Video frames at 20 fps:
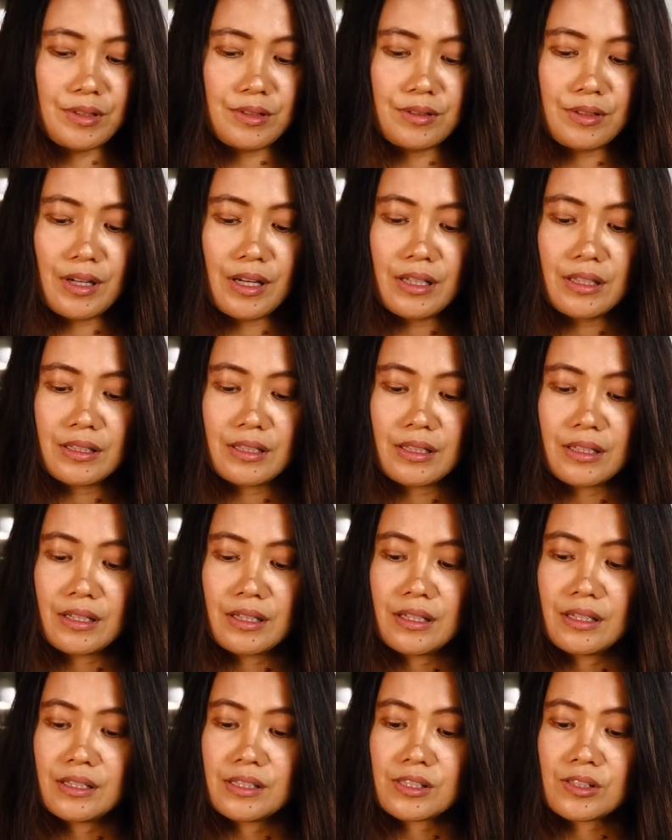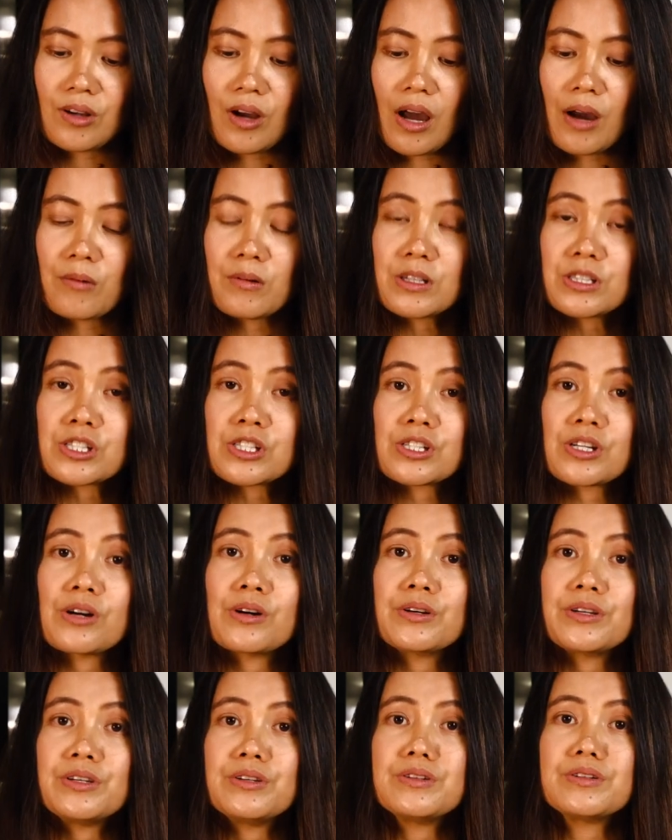right? So I will
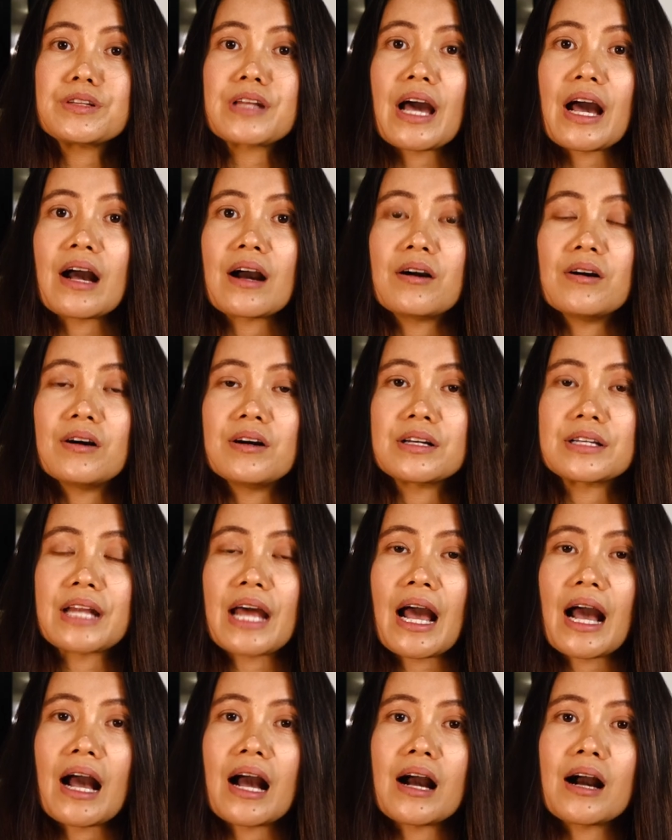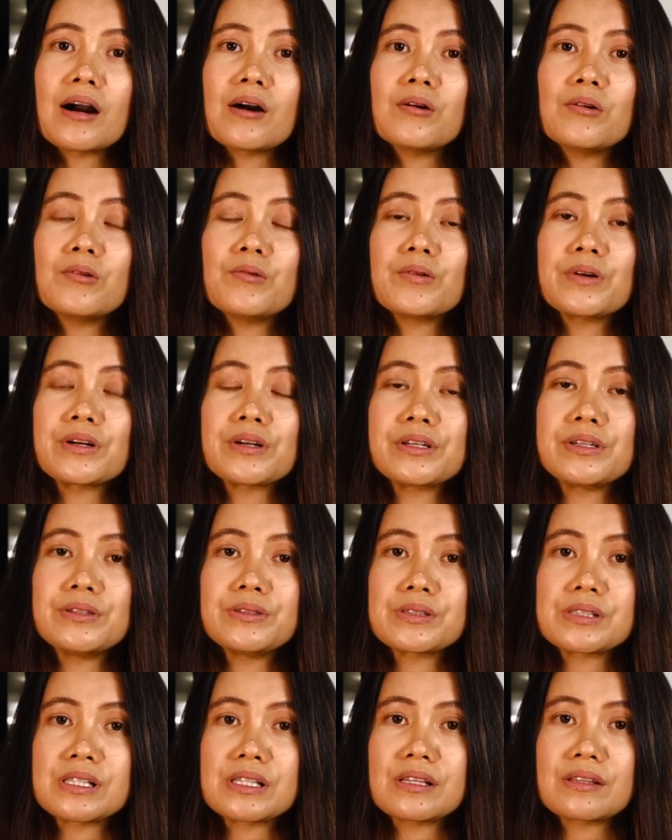show you now on how we're
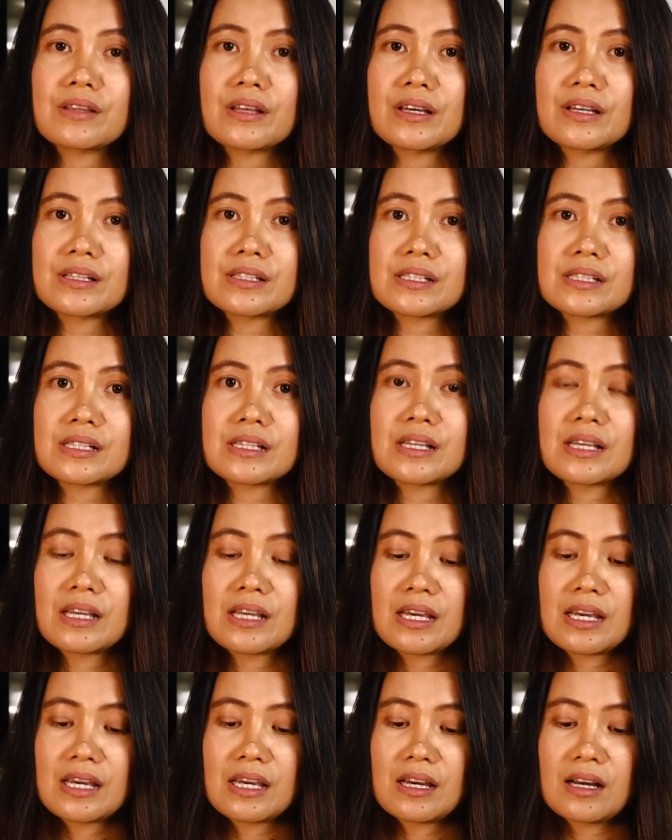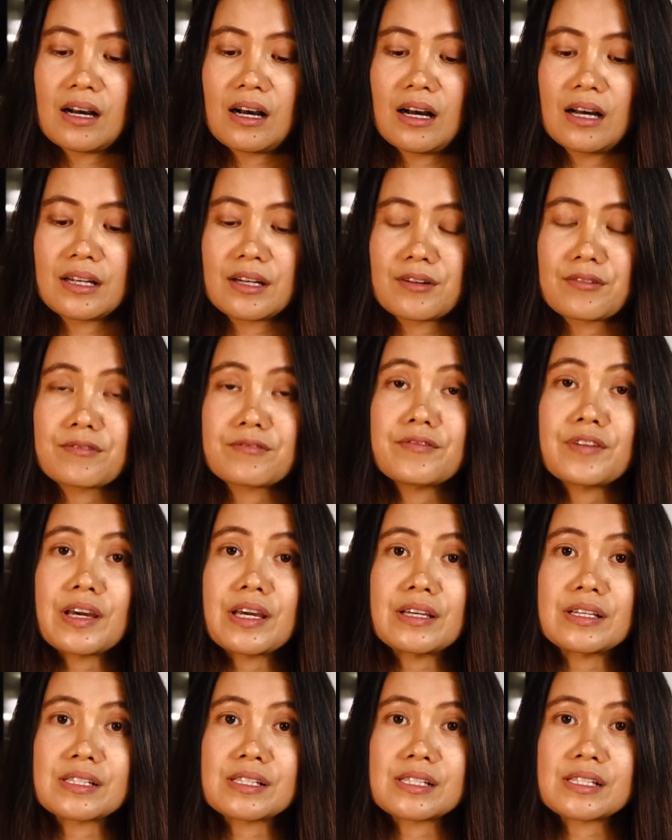using this on our
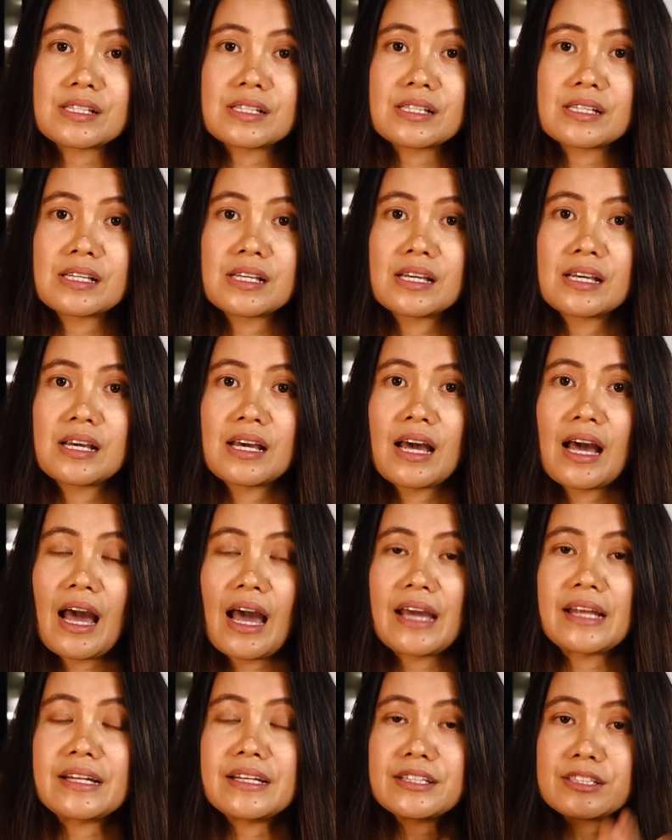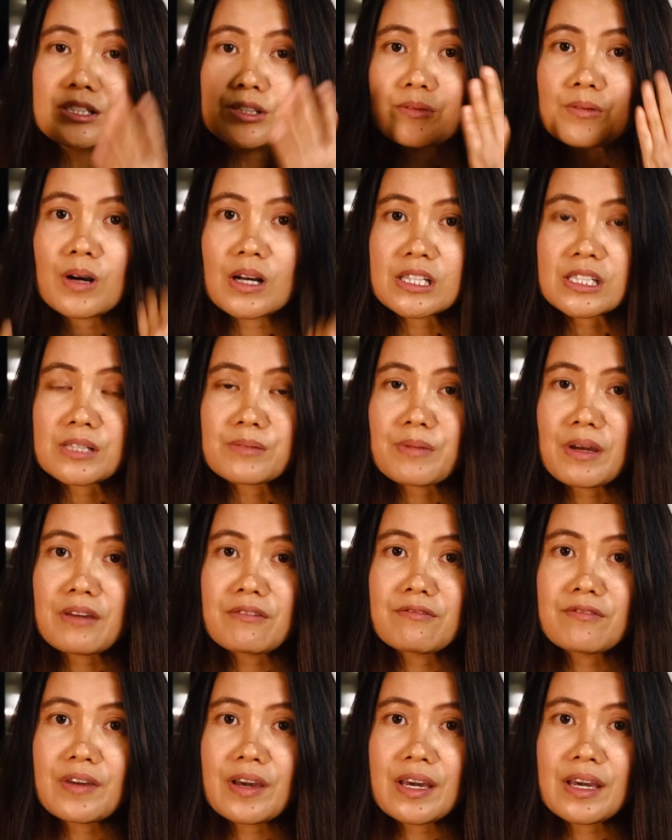face. I need to wash my
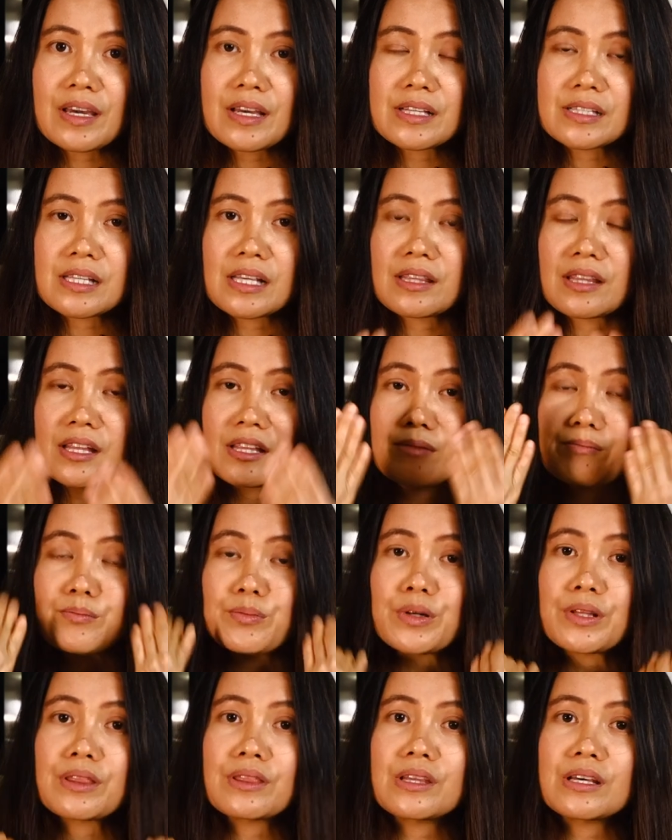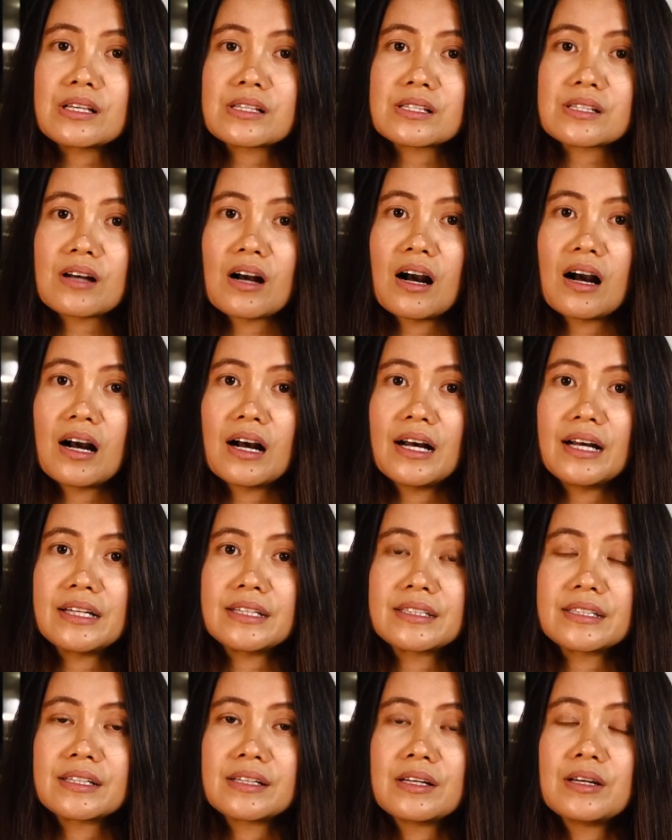face and then put this
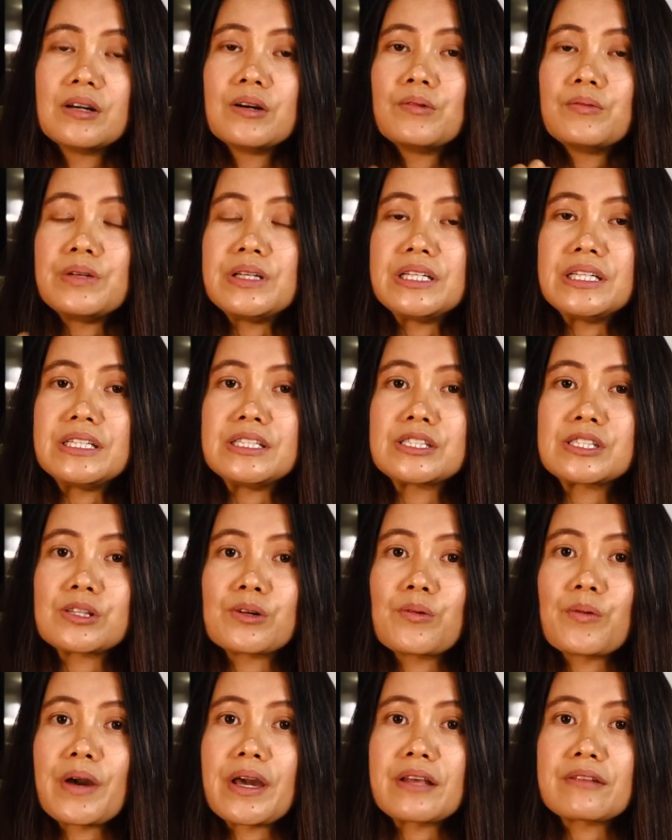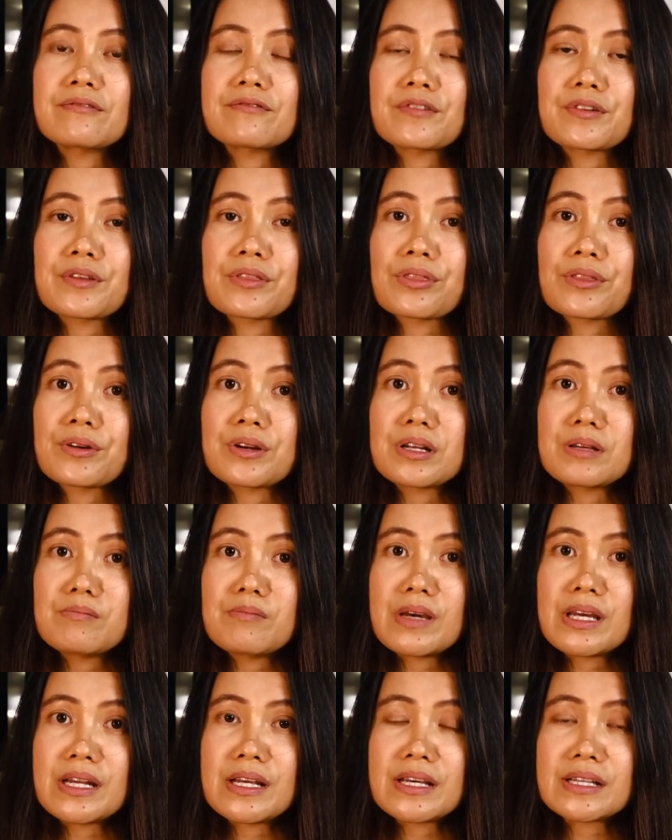on. We need to wait for 30
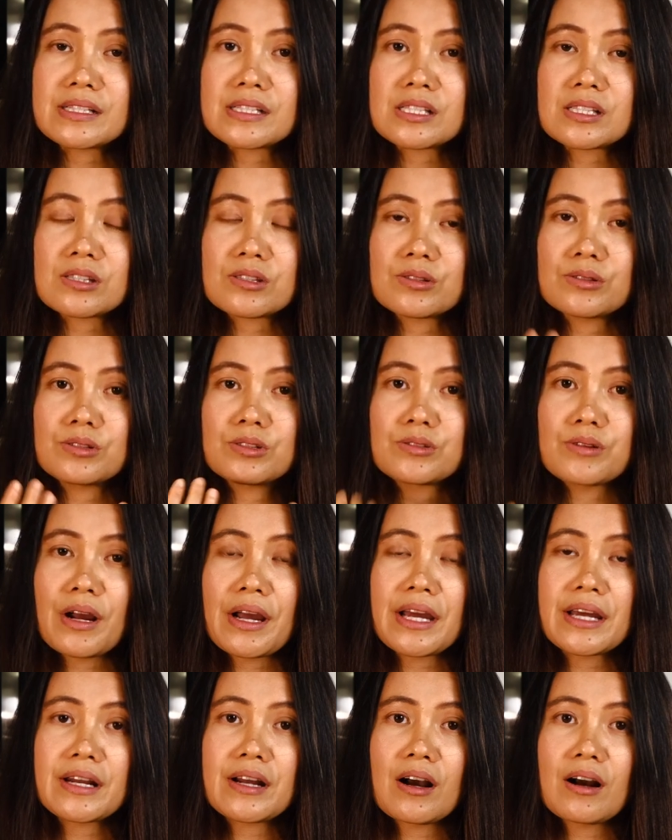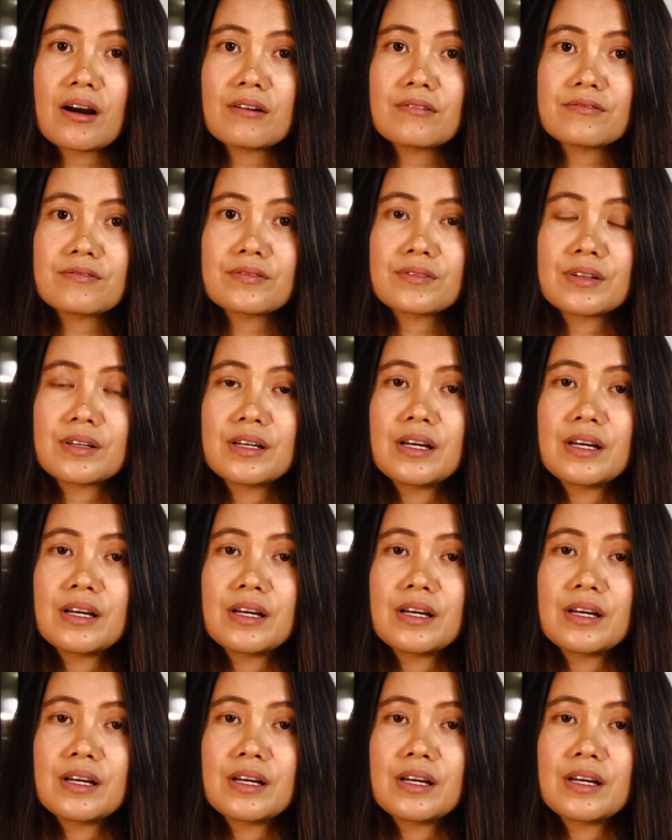minutes to dry it off